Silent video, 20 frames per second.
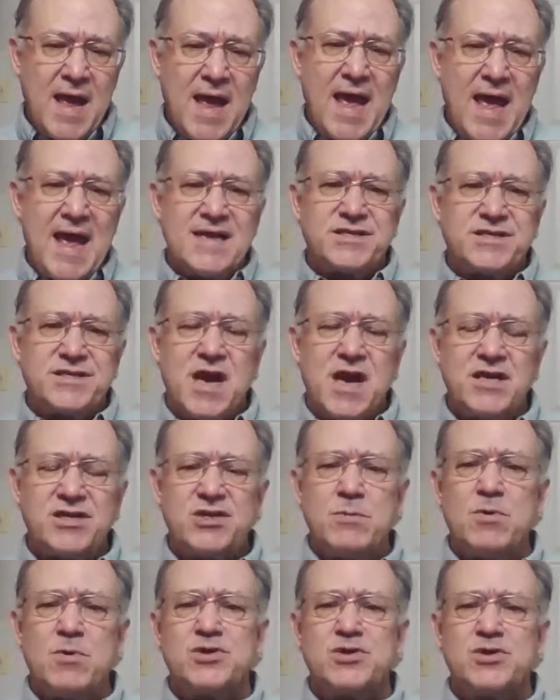As
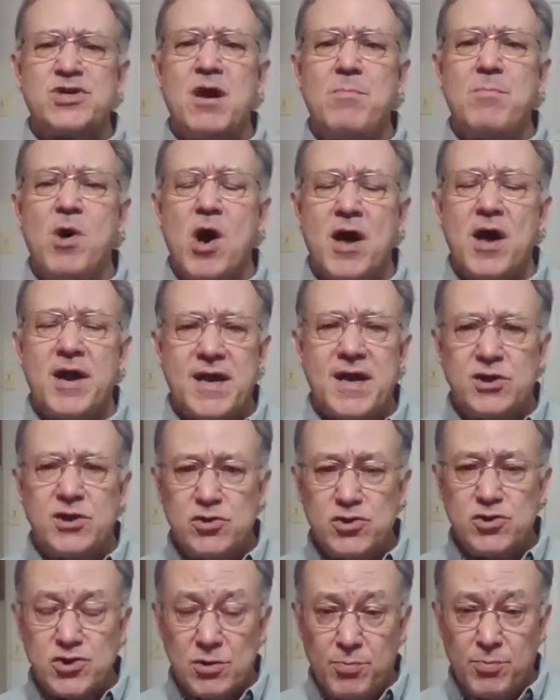customers come on and
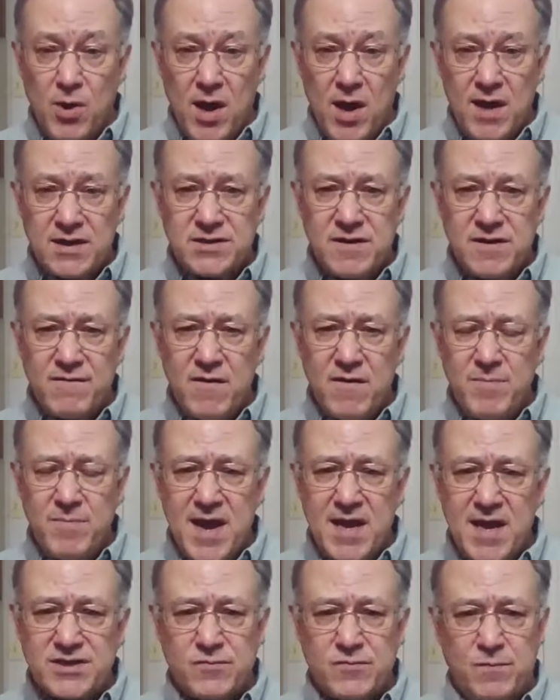use the products of
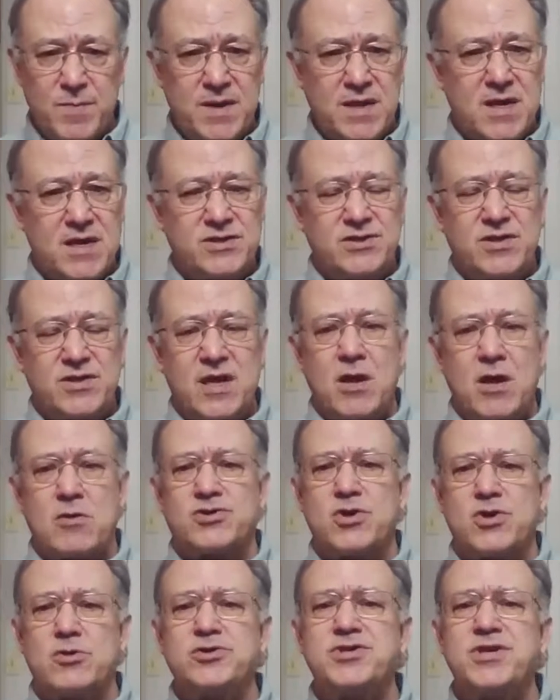Onpassive, because they are
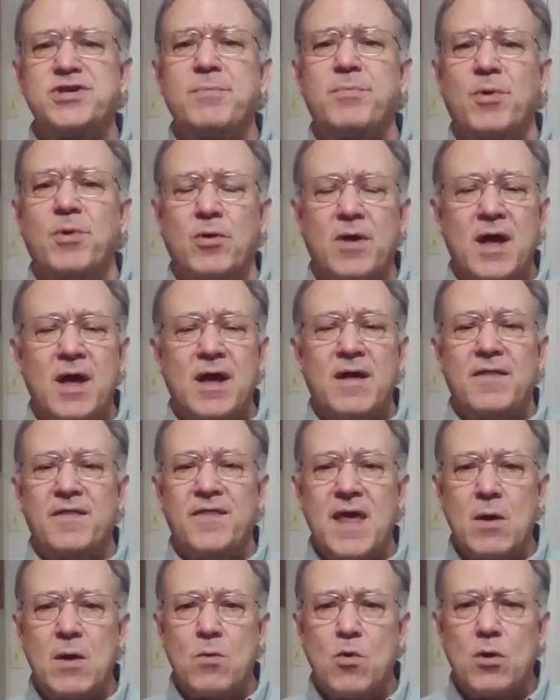so simple,
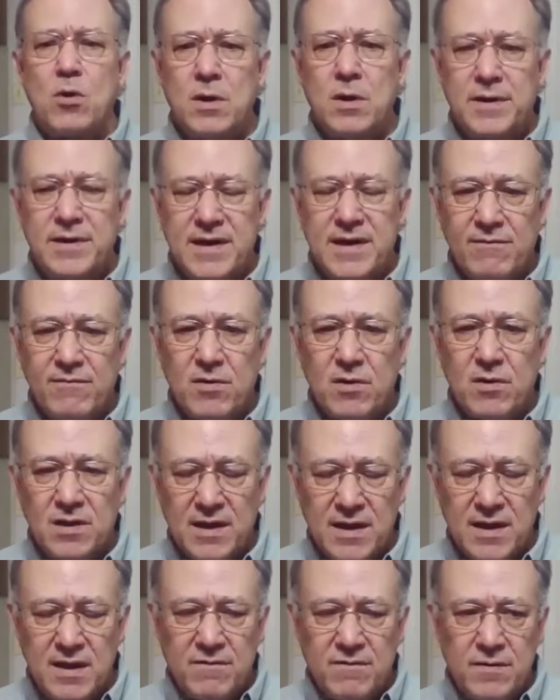they will never
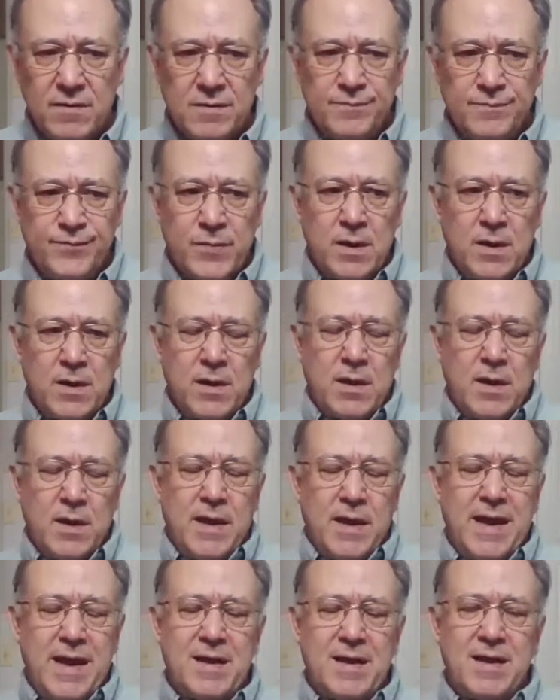leave.
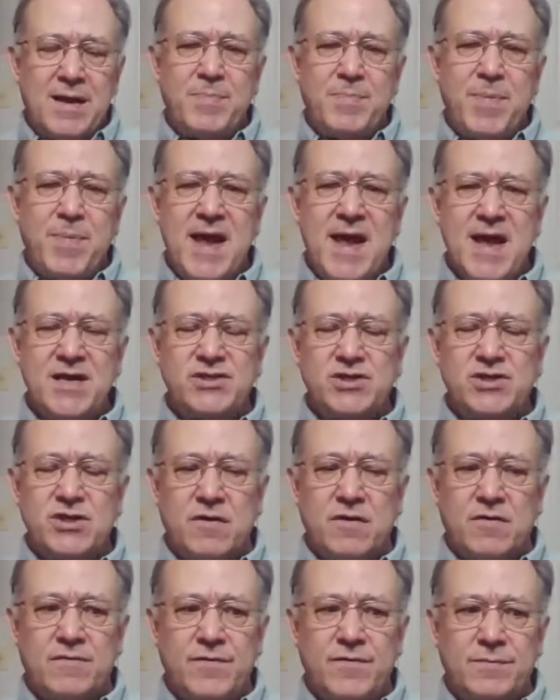And
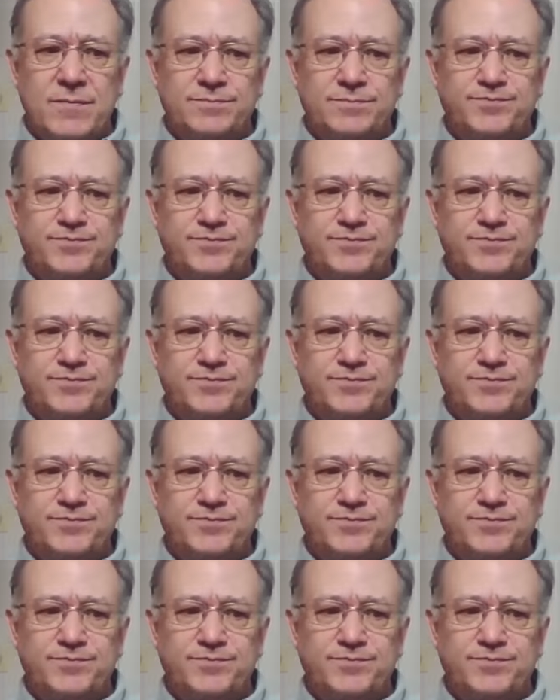Onpassive